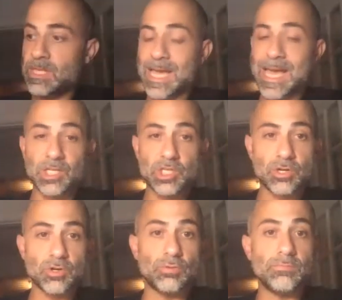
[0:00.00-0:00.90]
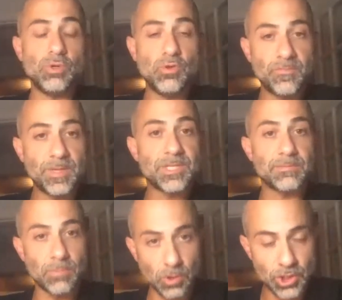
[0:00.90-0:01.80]
external movement
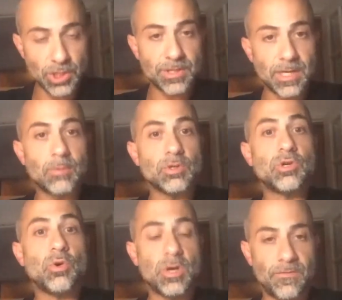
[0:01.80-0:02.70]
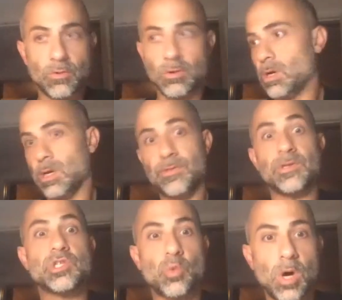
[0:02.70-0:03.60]
emergent that I was going for, the
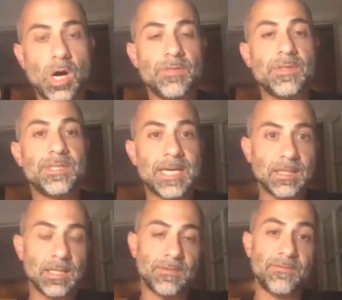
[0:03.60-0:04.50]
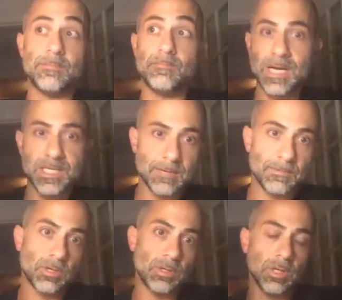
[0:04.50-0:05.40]
squat, the deadlift, the bicep
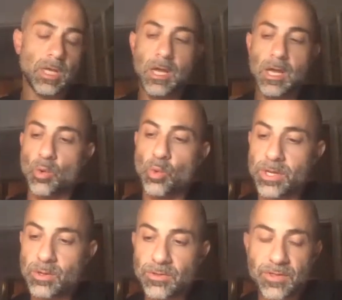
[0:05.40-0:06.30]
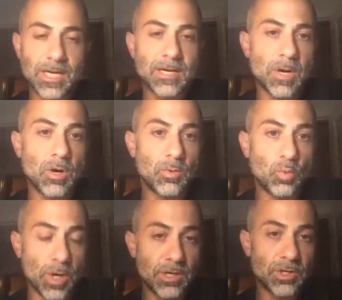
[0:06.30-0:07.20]
curl, when you think about
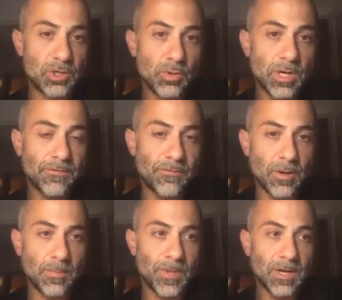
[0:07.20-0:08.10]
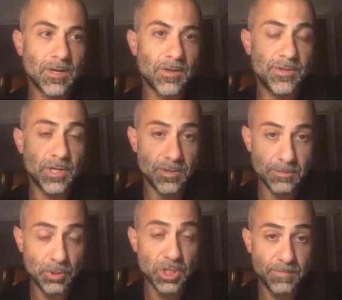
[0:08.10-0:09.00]
what you're doing from the
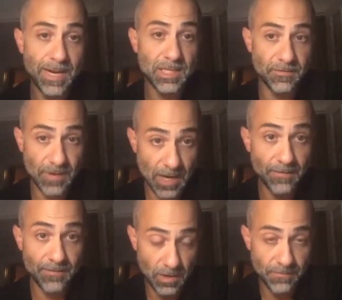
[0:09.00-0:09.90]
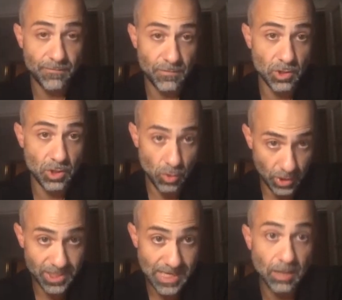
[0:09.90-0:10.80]
perspective of
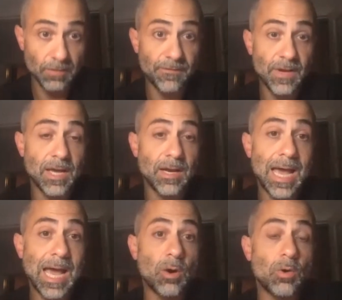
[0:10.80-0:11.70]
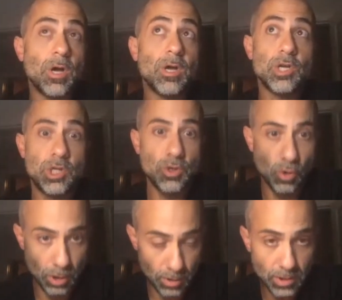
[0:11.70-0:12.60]
yourself and how
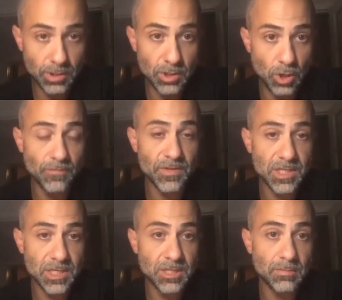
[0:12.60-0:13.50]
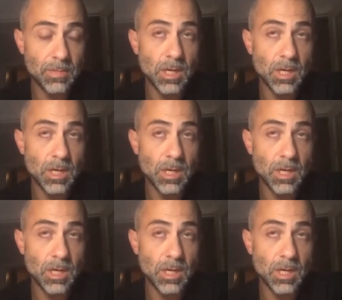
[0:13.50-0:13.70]
your nervous system